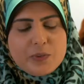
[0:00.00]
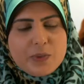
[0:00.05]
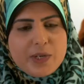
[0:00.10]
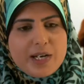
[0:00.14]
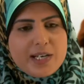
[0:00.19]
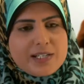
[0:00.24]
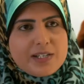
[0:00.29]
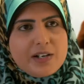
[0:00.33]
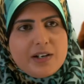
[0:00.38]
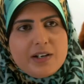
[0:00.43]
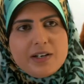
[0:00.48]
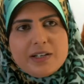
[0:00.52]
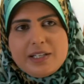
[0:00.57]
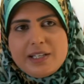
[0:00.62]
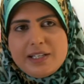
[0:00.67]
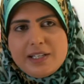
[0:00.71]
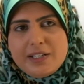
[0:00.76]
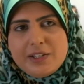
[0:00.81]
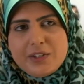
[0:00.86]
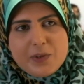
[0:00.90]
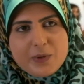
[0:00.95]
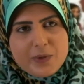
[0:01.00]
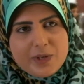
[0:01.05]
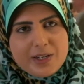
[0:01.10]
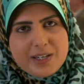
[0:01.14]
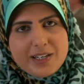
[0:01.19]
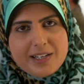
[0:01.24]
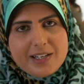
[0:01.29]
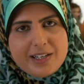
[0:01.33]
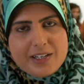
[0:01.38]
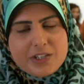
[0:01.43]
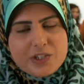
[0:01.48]
So when I saw, you know,
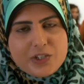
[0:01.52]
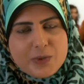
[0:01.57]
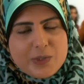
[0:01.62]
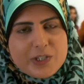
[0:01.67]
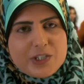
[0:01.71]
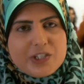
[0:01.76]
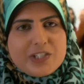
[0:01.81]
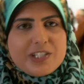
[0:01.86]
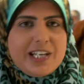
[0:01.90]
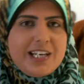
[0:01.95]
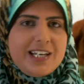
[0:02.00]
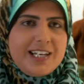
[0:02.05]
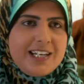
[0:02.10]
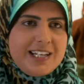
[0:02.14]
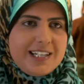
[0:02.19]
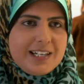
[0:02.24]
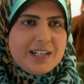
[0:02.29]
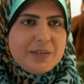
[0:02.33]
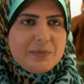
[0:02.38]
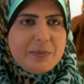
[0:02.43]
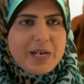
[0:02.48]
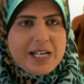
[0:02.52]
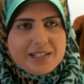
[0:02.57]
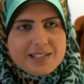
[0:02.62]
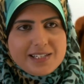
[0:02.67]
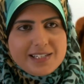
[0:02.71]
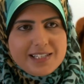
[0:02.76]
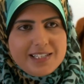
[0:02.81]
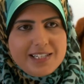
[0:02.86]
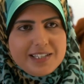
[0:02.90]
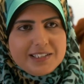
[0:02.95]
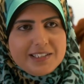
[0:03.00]
a Jewish lady and a
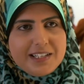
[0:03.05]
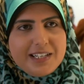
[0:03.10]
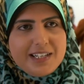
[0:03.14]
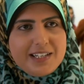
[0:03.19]
Palestinian